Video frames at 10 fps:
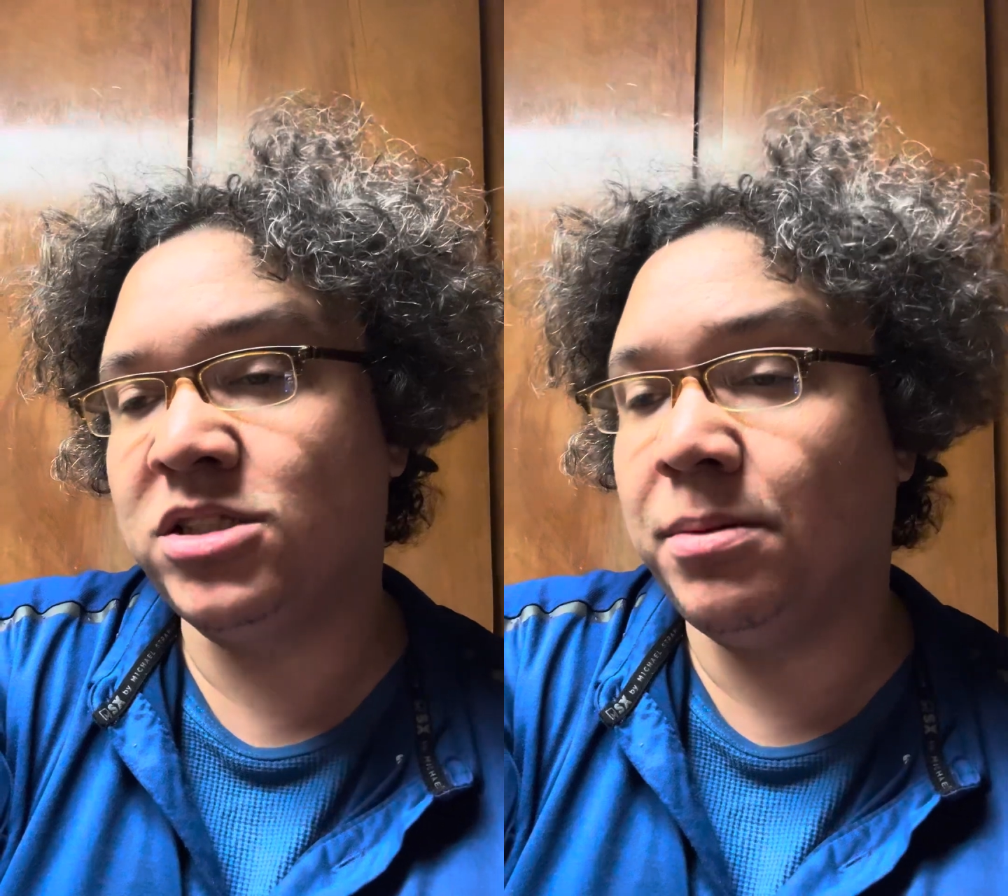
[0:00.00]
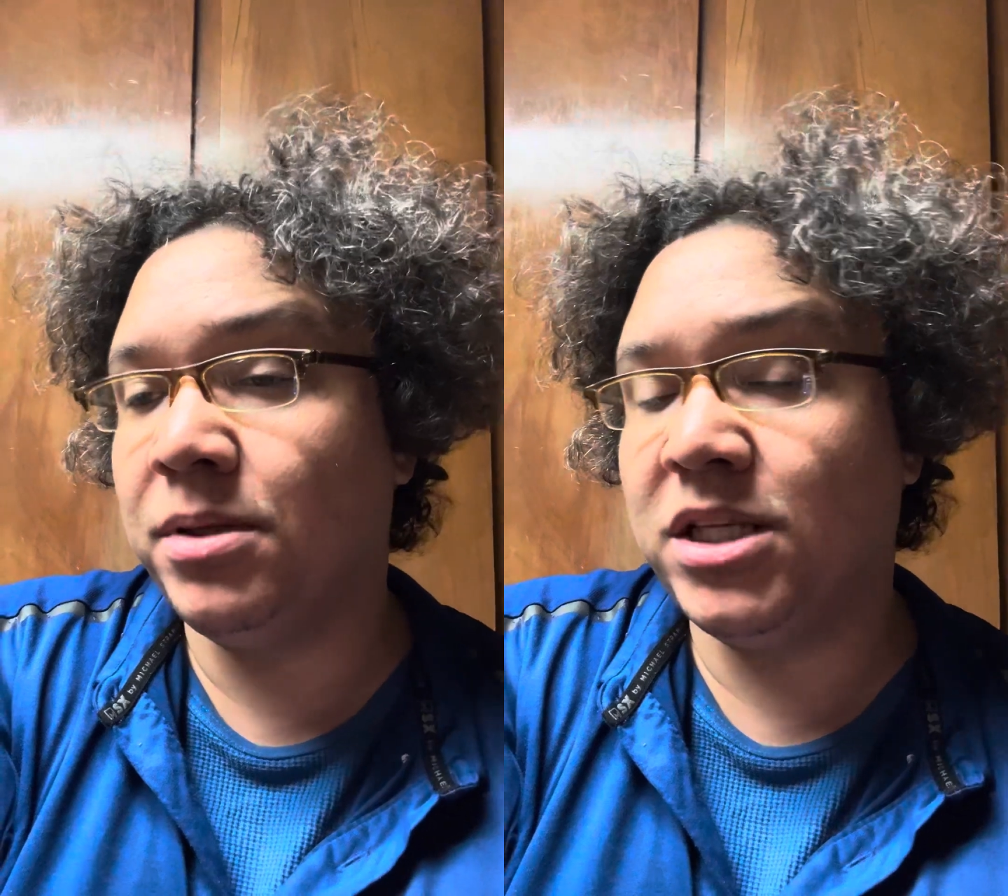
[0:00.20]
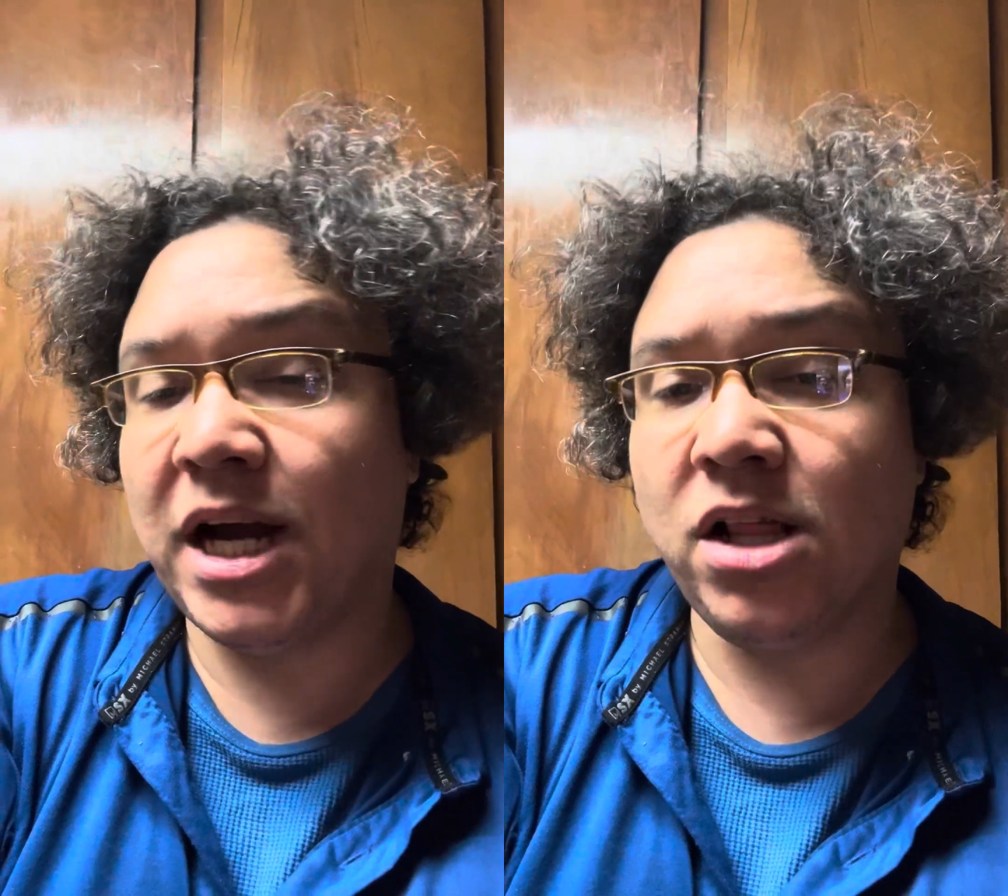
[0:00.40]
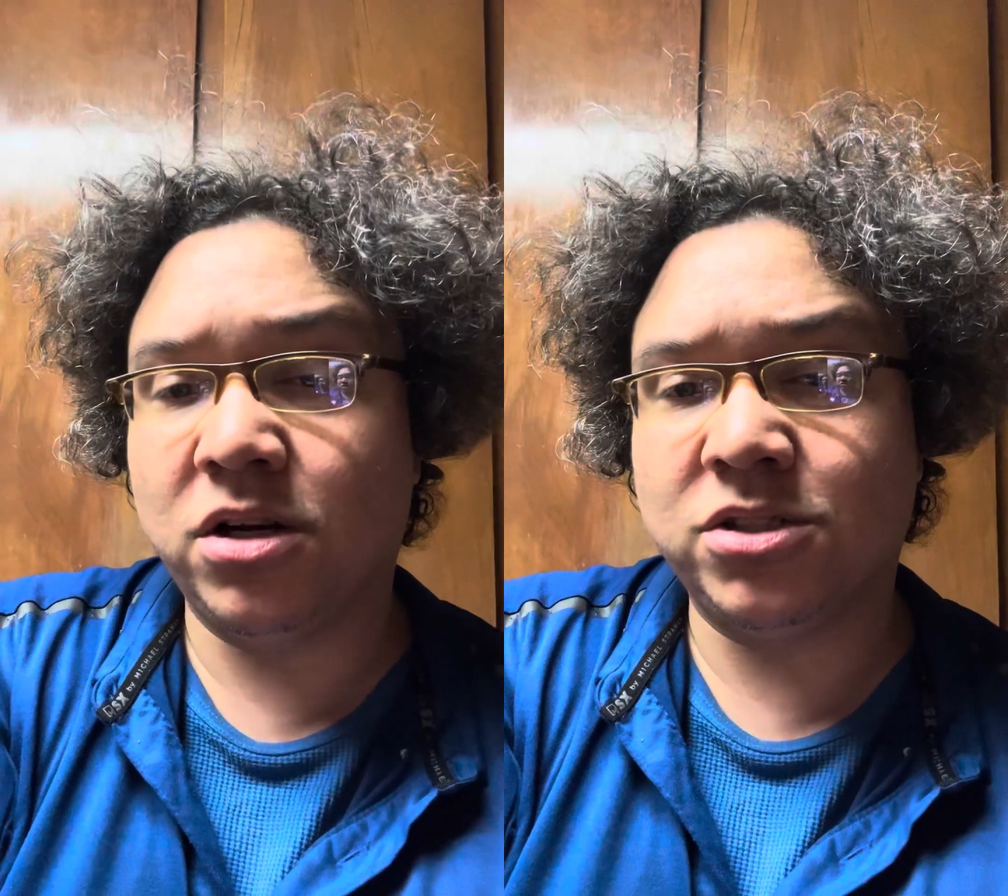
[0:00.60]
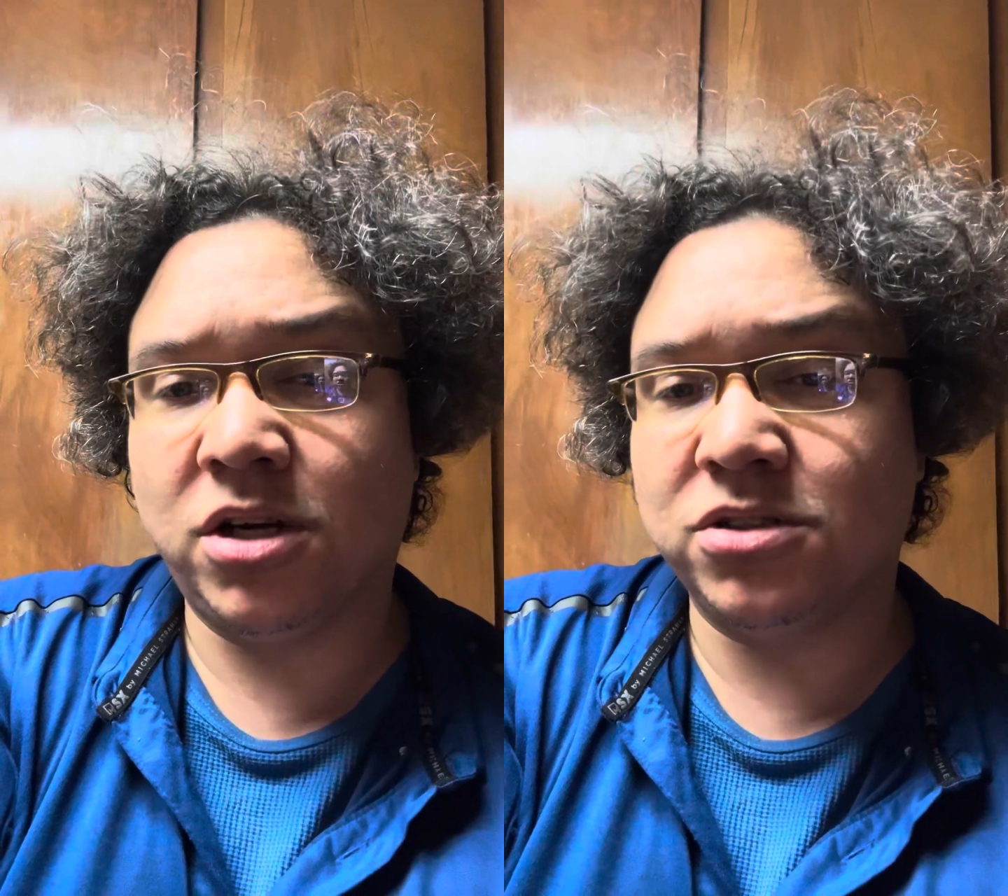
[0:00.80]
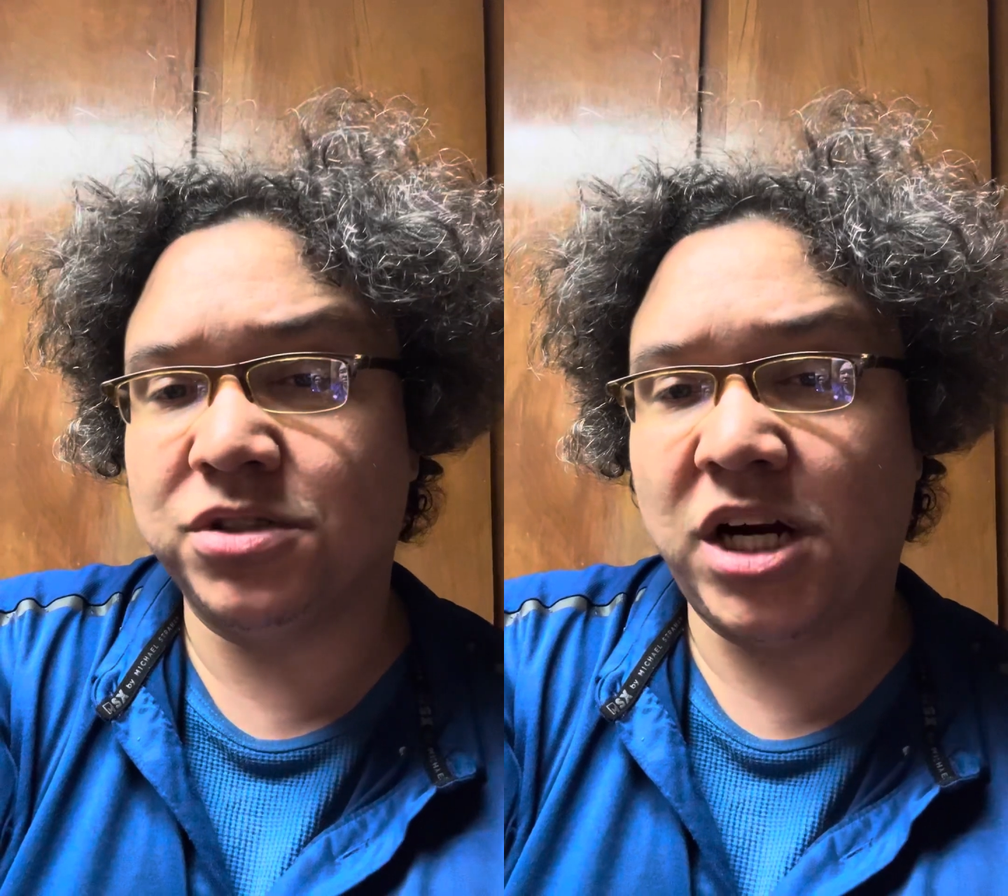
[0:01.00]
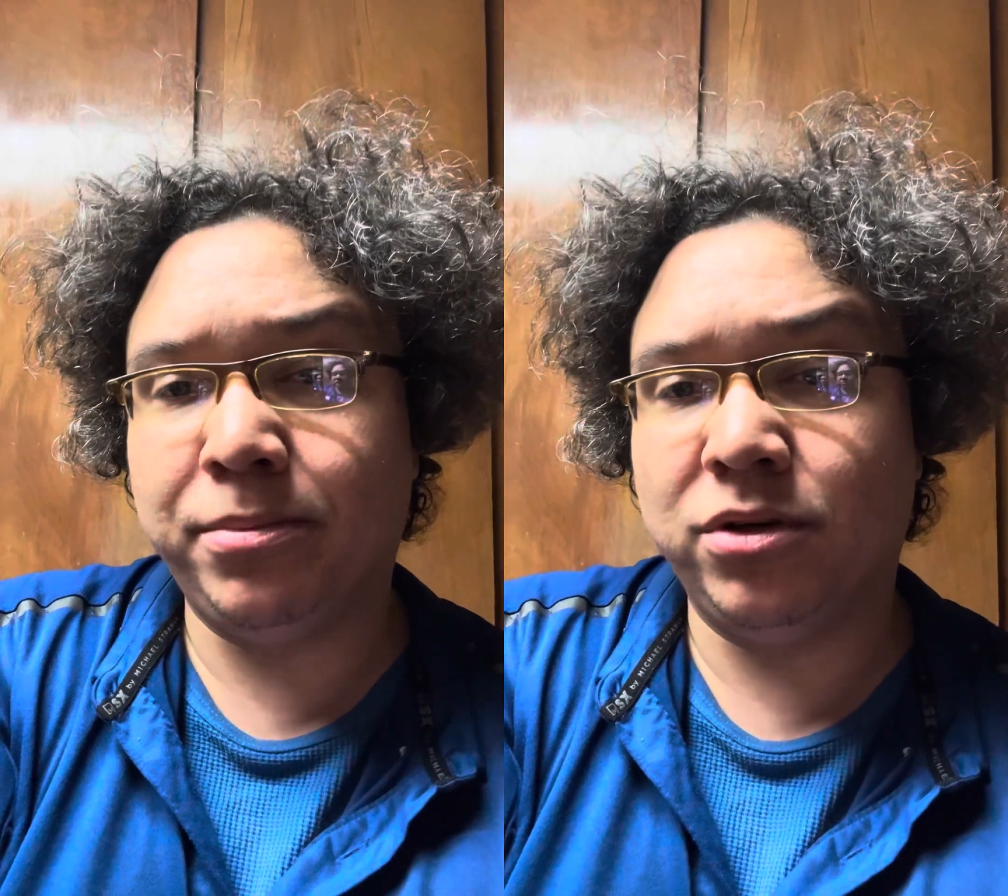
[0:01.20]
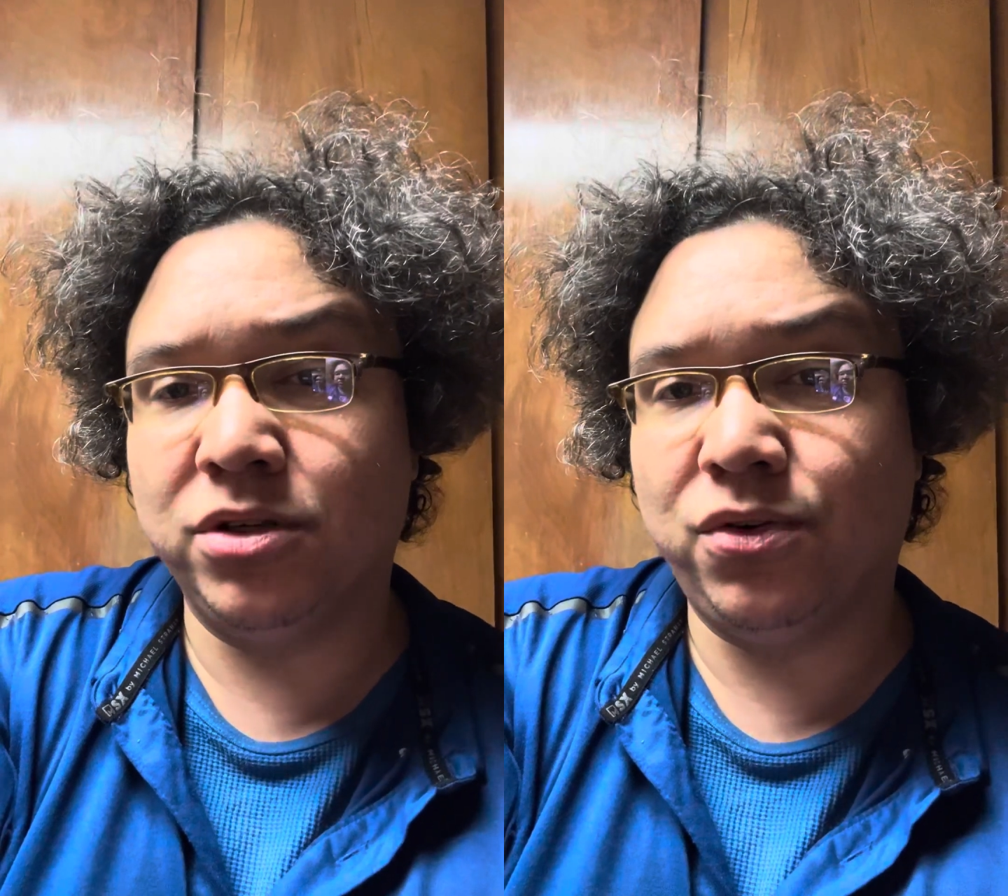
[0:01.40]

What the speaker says: Some of the dialogue is also terrible and